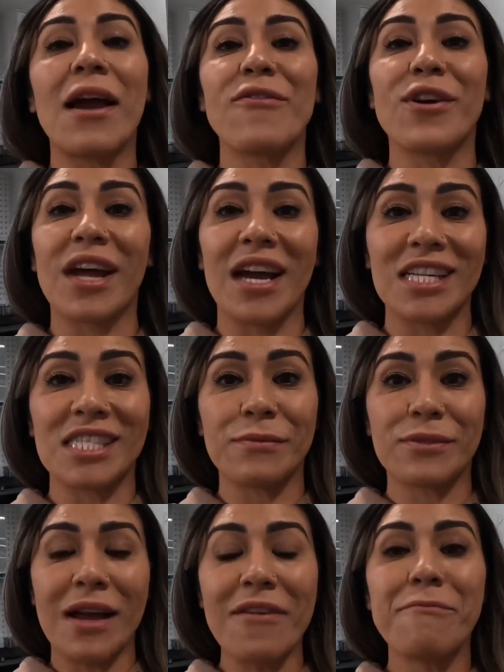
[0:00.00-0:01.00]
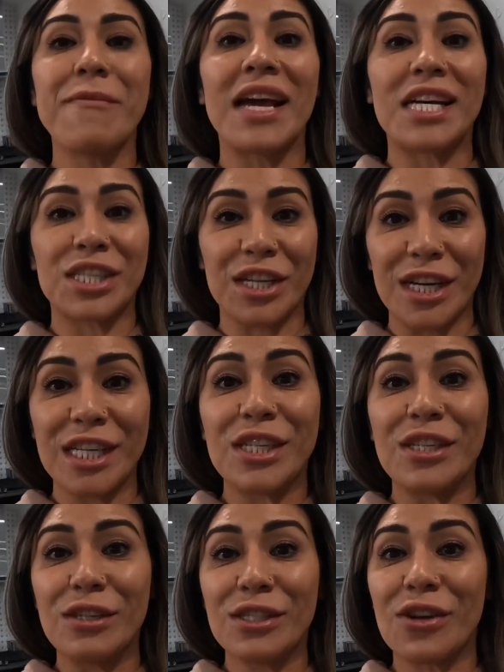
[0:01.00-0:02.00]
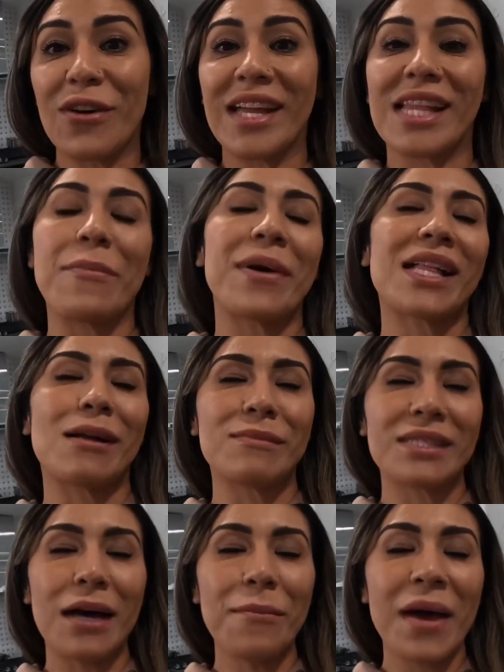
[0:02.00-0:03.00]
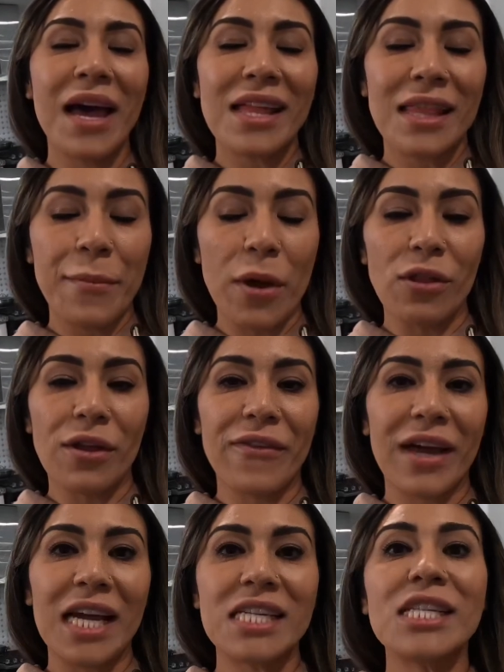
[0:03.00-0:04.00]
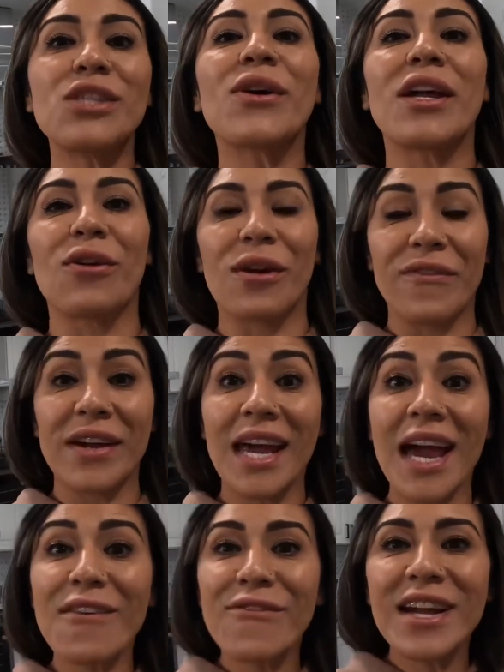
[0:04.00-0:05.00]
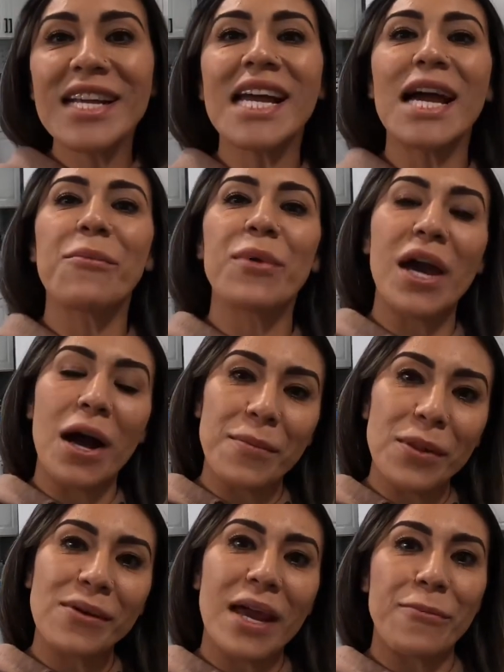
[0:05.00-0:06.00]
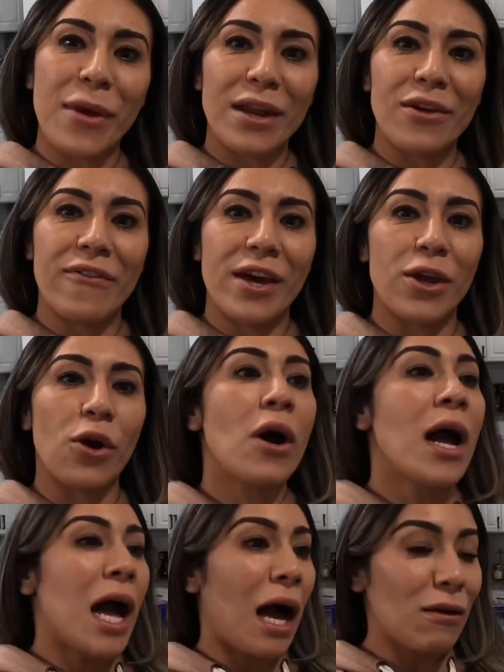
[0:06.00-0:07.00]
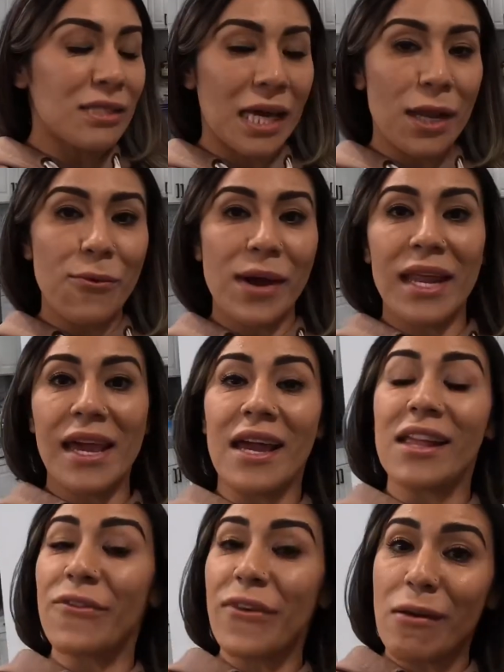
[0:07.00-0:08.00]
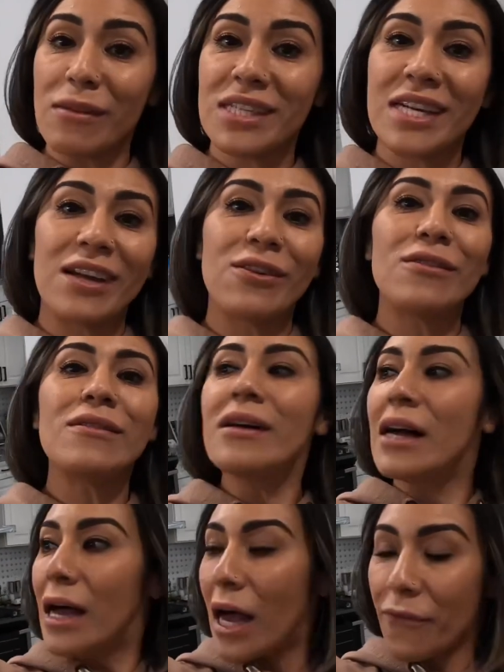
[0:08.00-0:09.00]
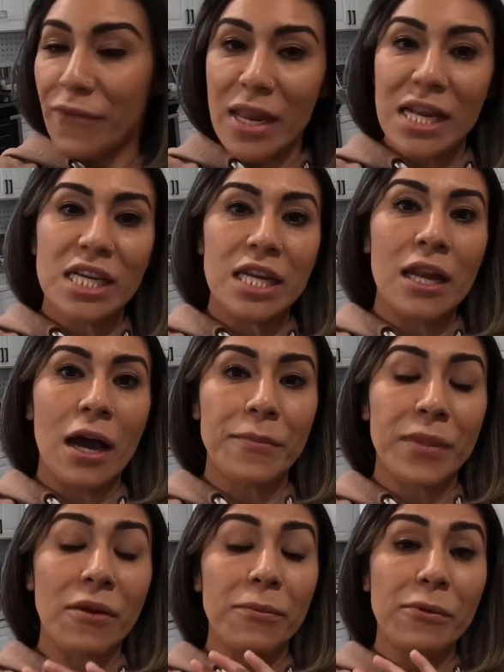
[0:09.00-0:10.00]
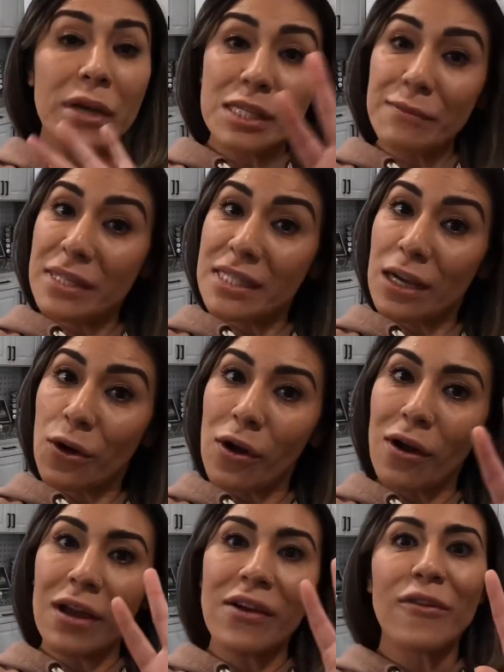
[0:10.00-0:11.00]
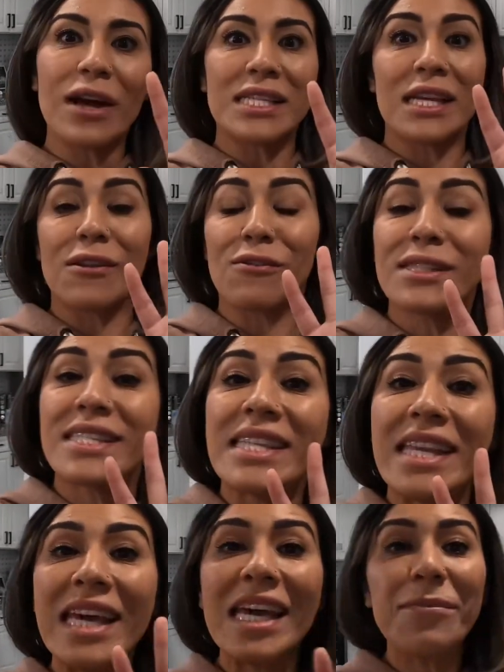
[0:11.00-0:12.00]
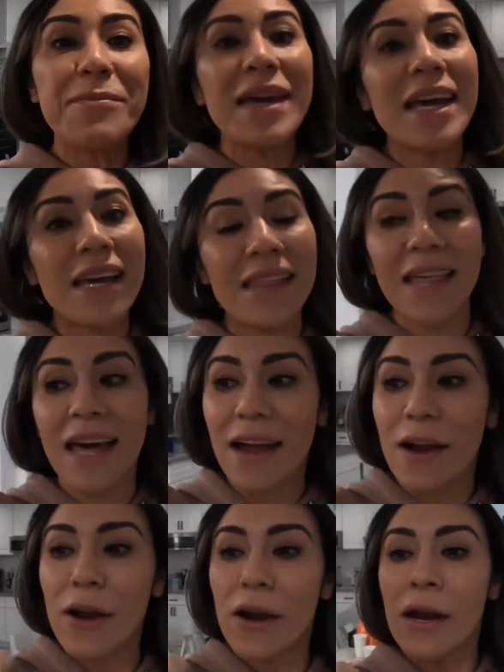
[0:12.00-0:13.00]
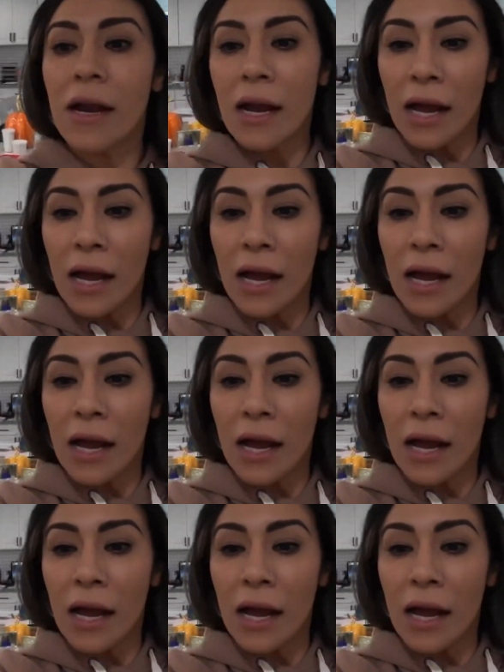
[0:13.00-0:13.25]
If you're not yet subscribed, make sure to do so. Hit that big thumbs up, the bell notification to get notified every time we upload a brand new video. I was getting ready in the family channel. I'm uh, finishing up the Christmas decor. I'll give you guys a little sneak peek there.